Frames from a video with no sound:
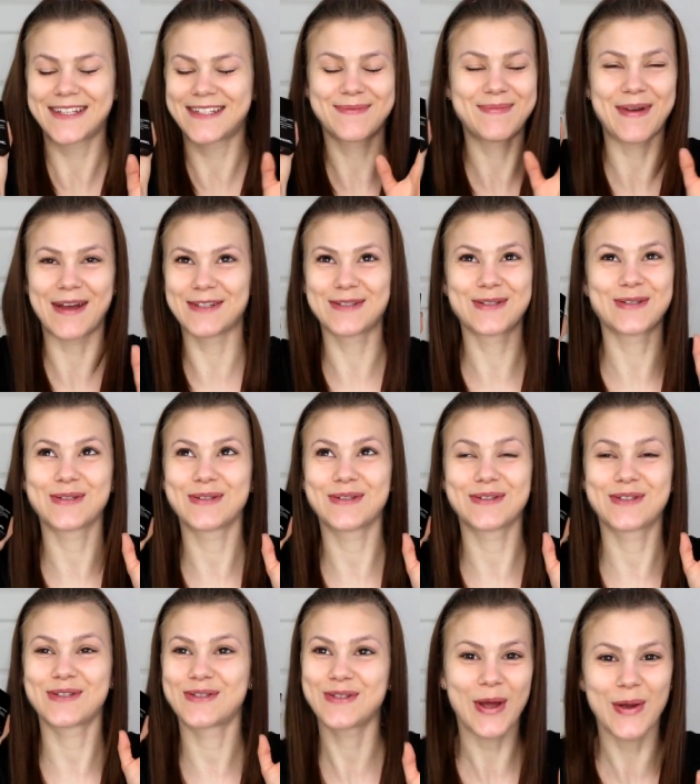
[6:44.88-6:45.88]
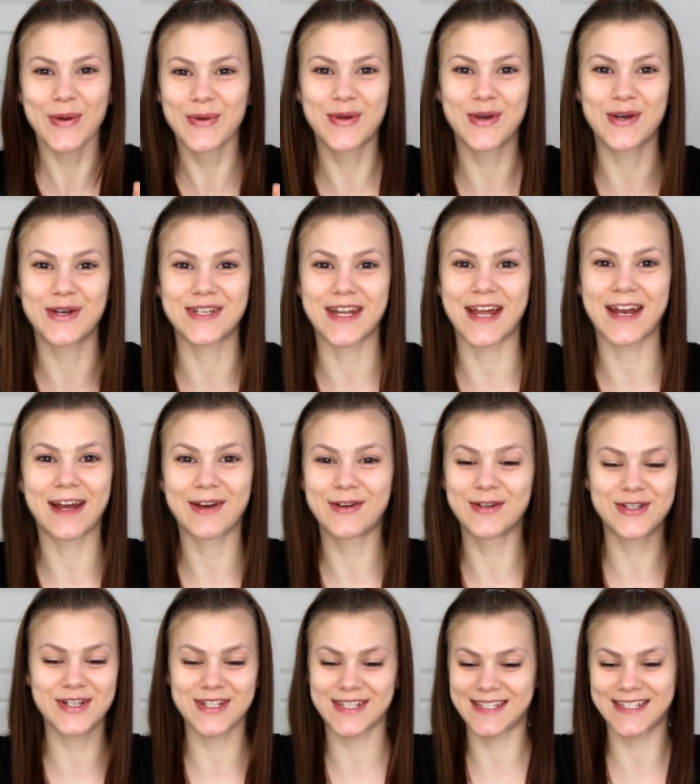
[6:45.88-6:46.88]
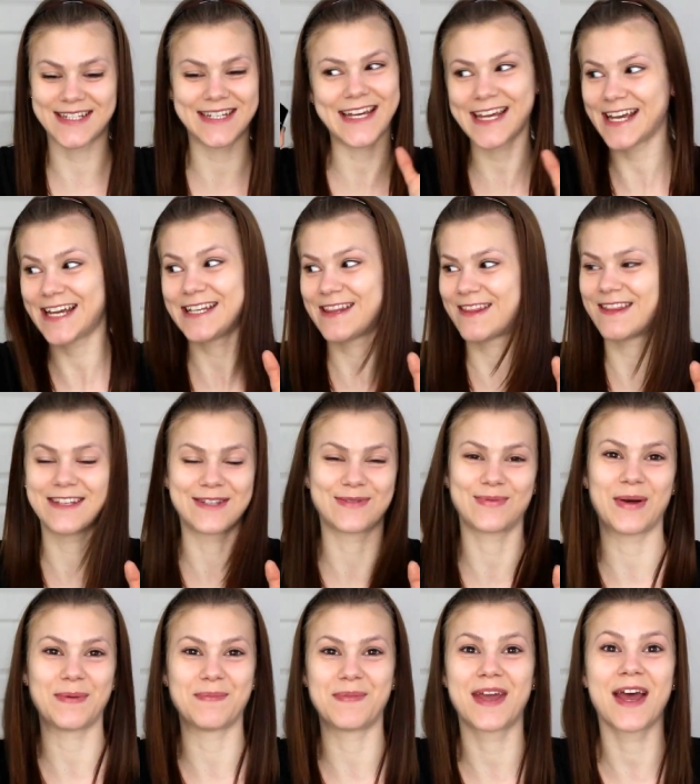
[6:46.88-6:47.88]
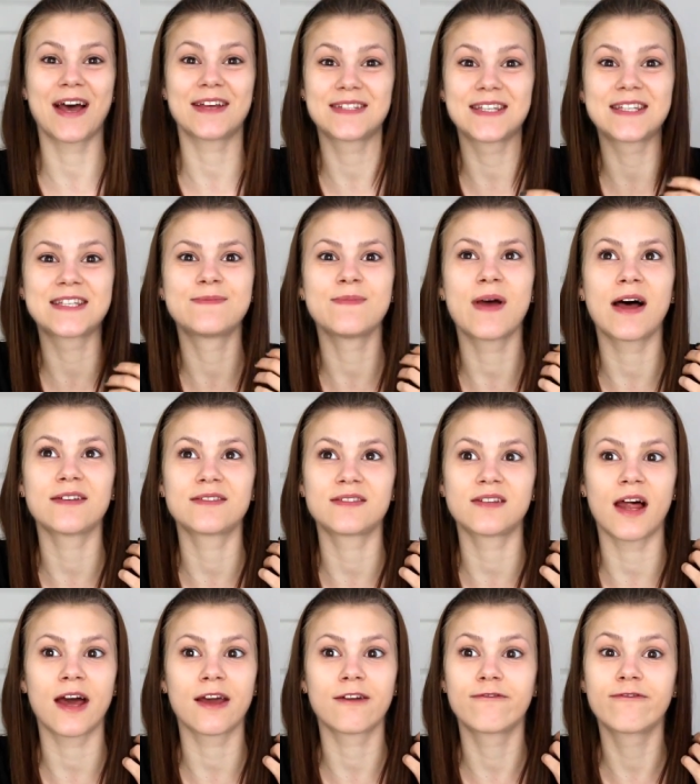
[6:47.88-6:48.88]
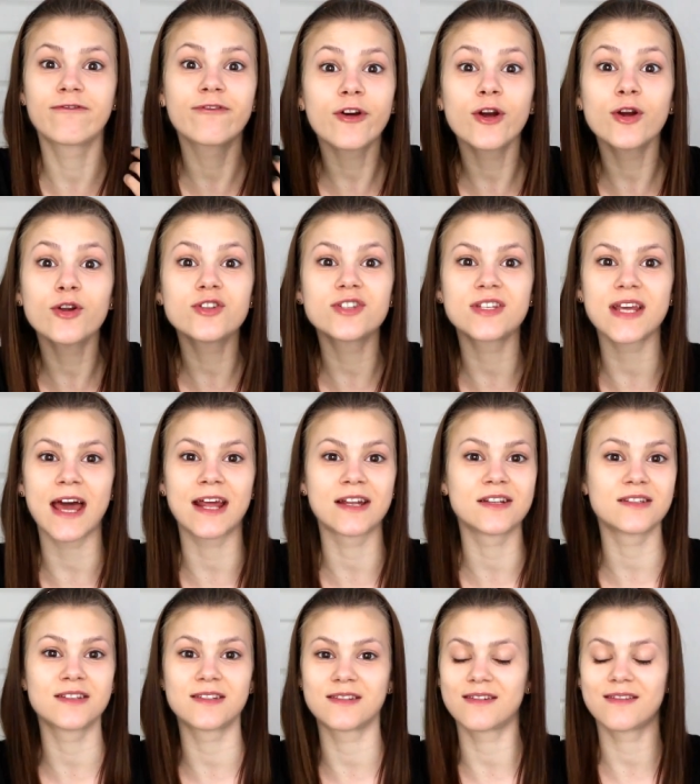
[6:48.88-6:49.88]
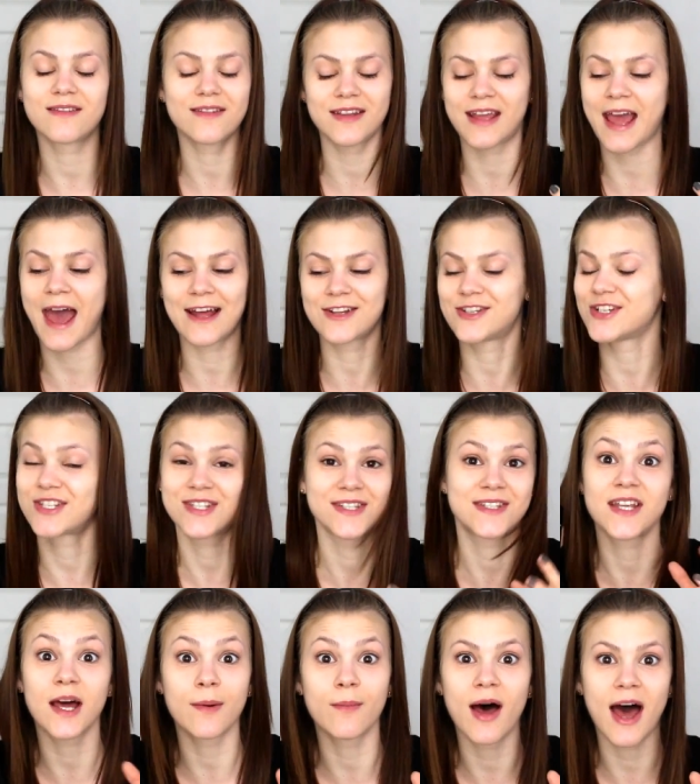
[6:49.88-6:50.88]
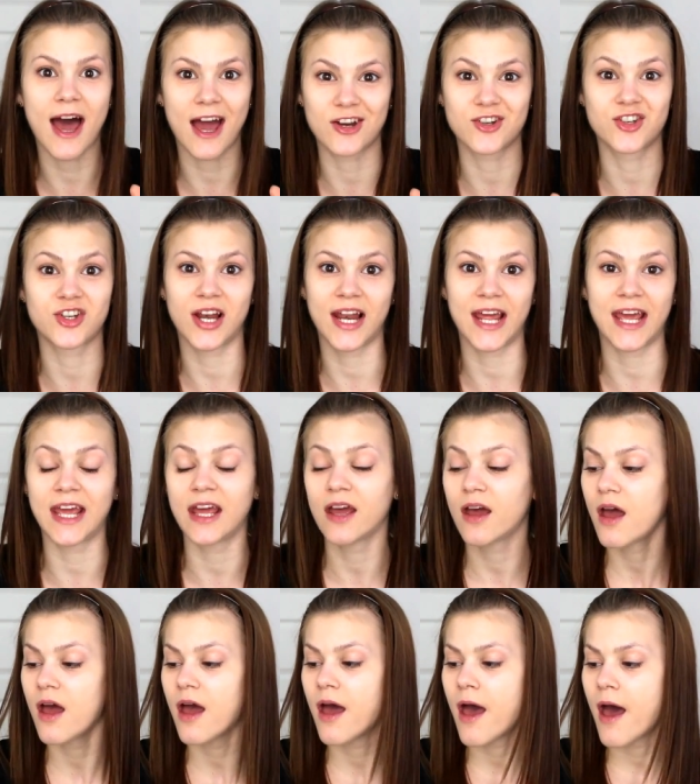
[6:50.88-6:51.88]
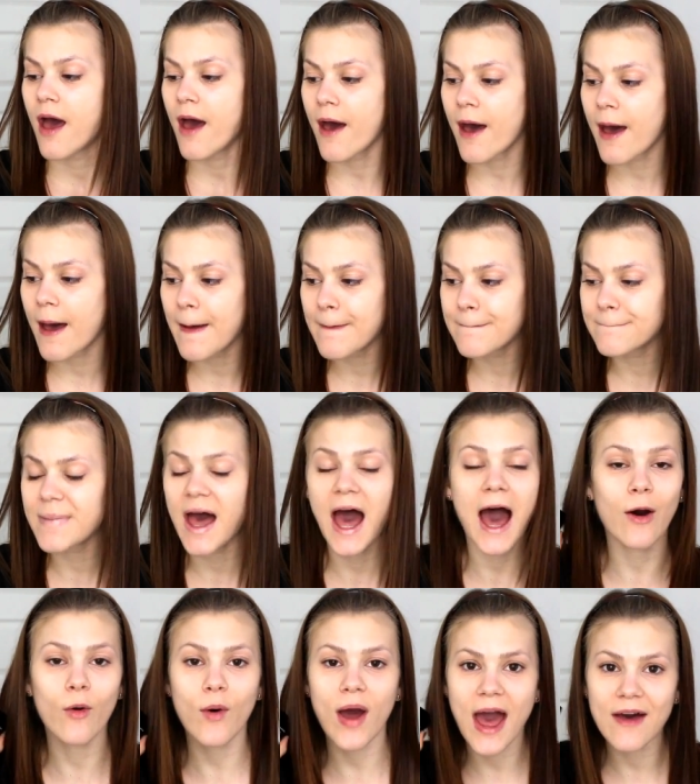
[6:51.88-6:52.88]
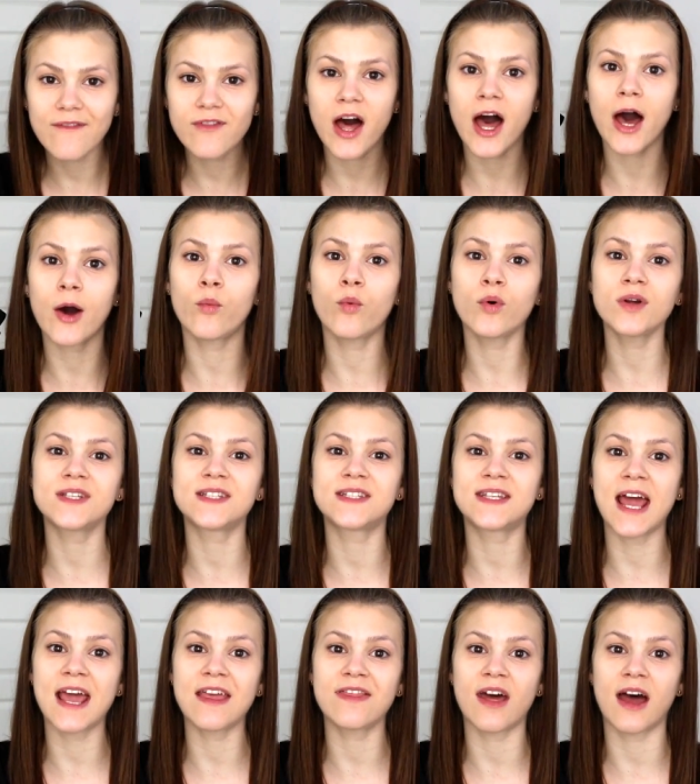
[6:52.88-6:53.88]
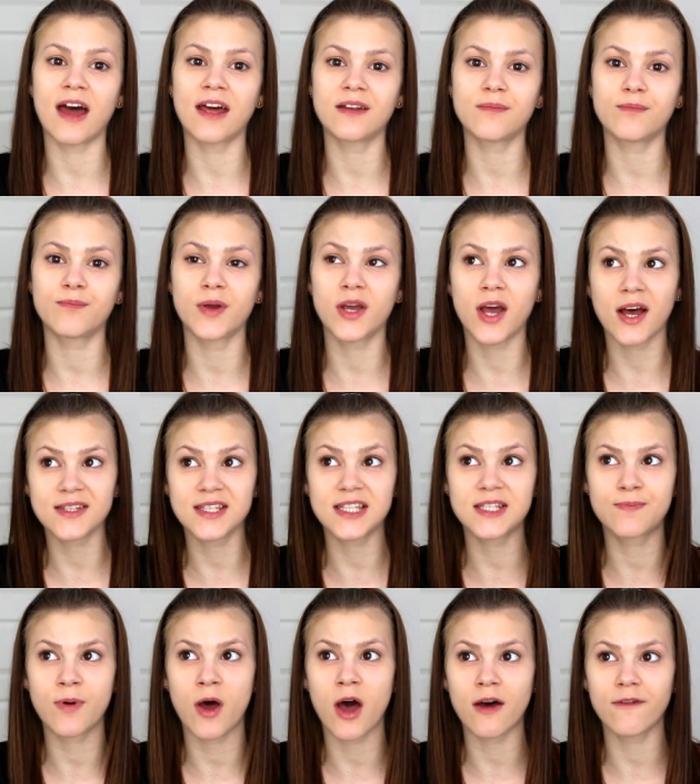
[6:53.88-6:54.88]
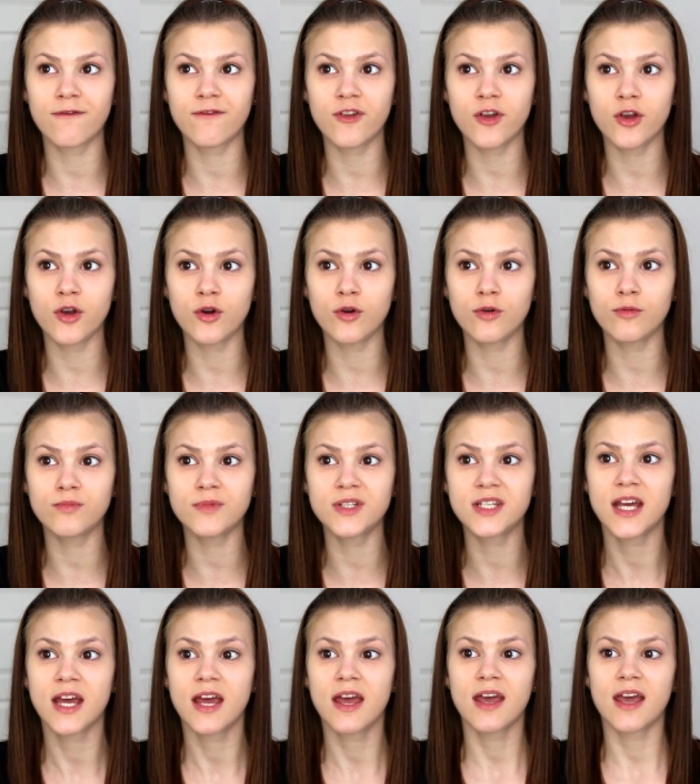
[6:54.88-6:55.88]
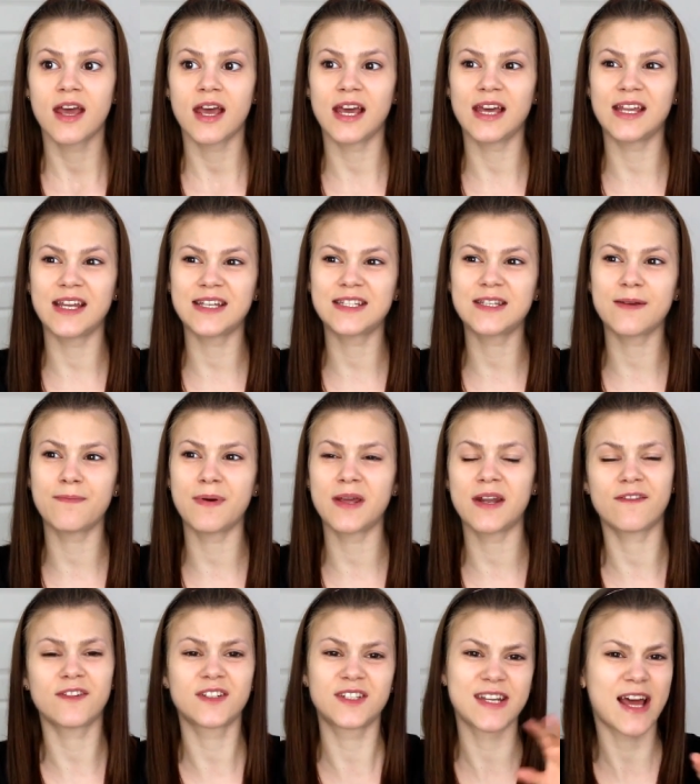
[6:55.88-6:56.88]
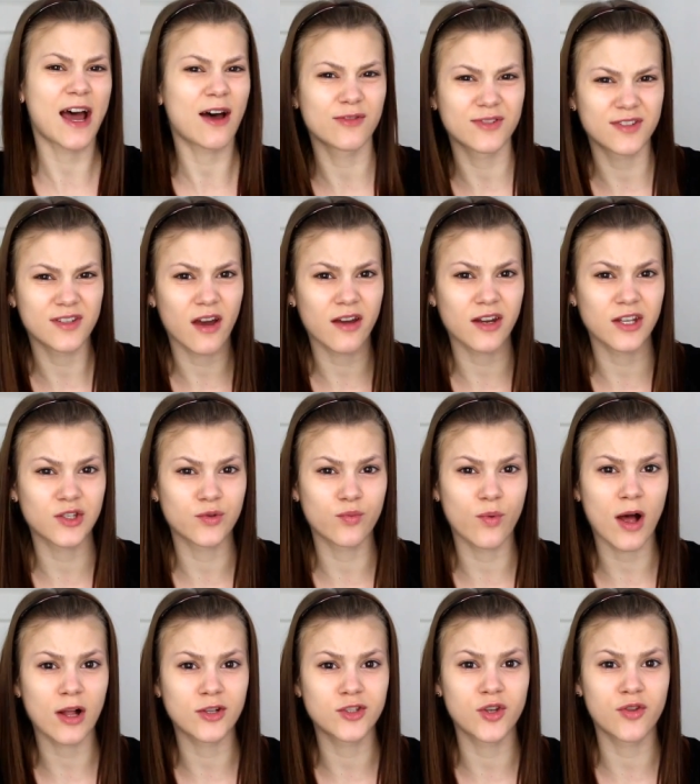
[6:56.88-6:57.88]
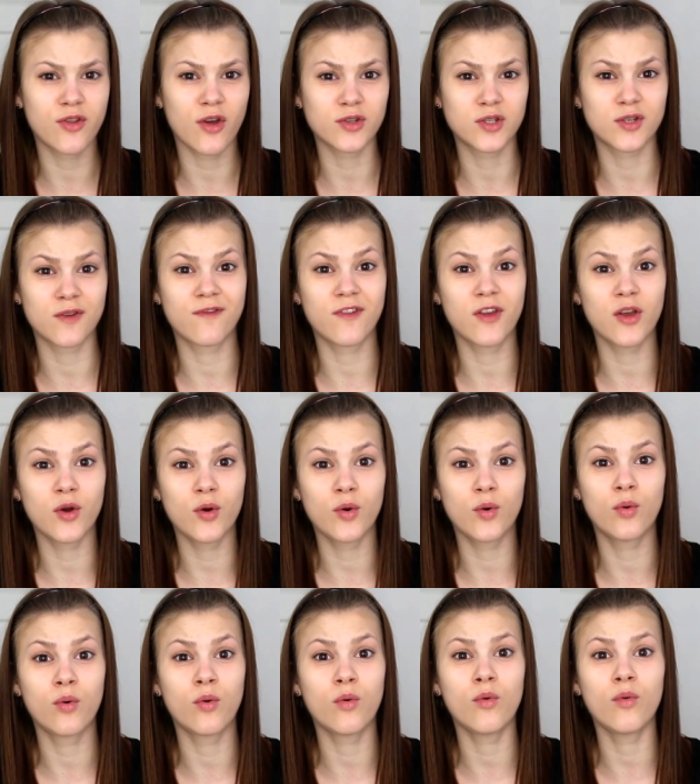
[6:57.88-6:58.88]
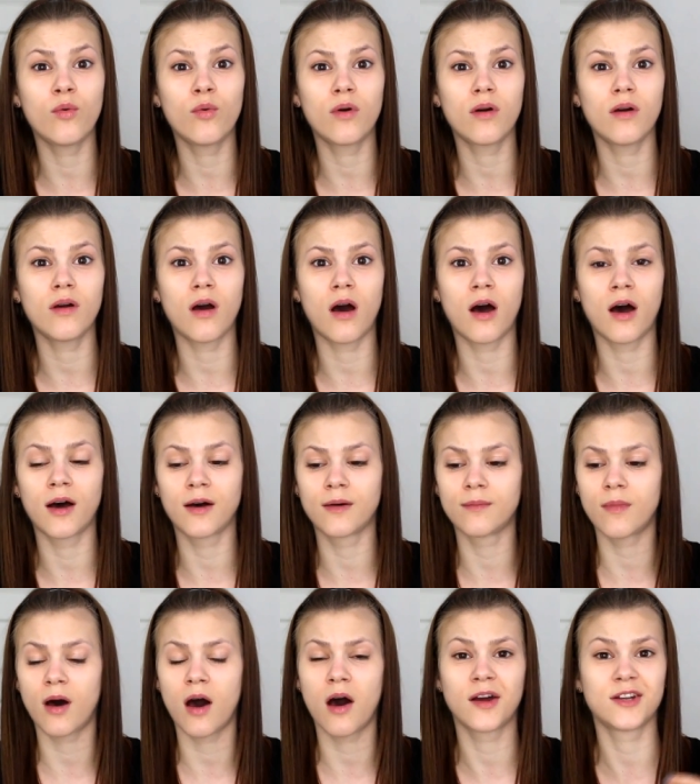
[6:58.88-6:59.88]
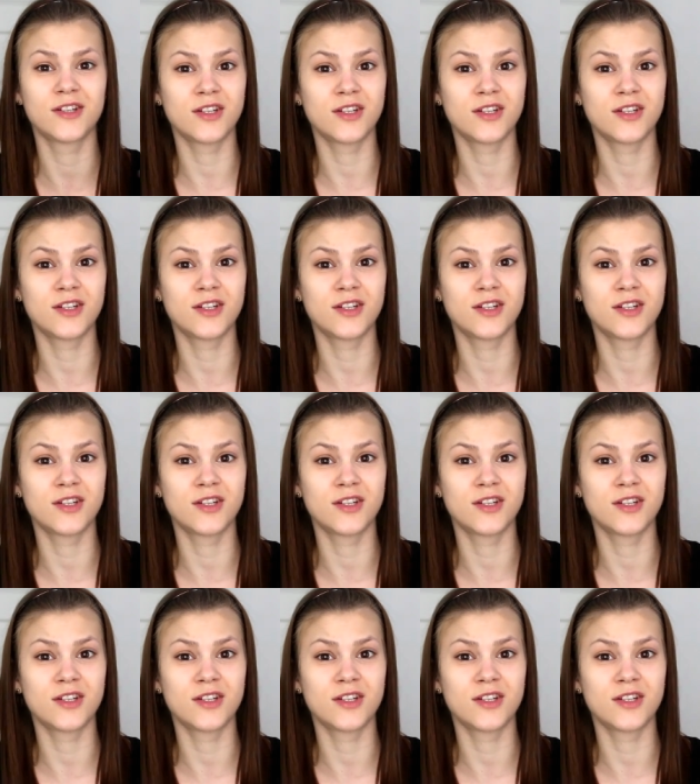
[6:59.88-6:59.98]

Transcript: it smells so good, and I could just eat this one because it smells like fruits and yeah, just summer actually. Um, however, I would say that because it's perfumed, it is a bit of a downside as well to those of you who um, are